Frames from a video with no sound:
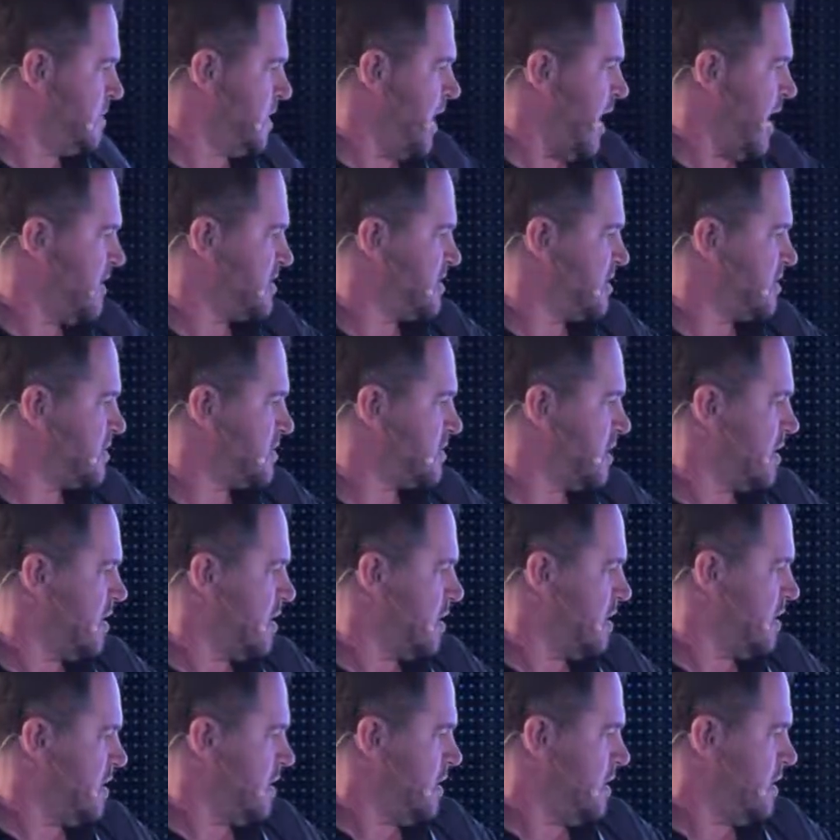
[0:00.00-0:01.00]
ICOs,
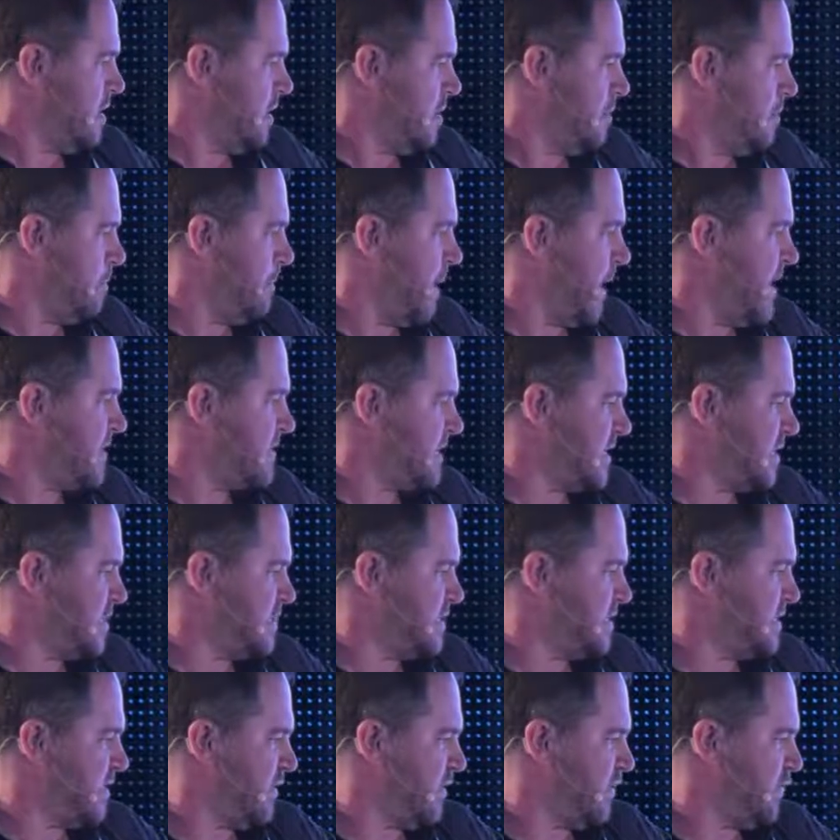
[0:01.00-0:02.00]
based on
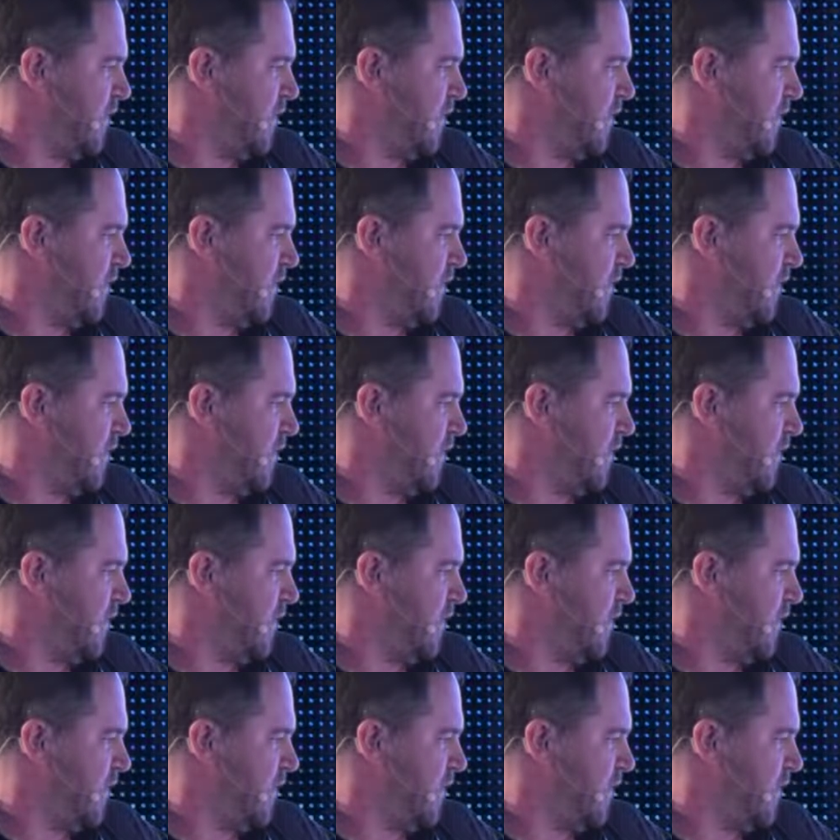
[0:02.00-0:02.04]
specific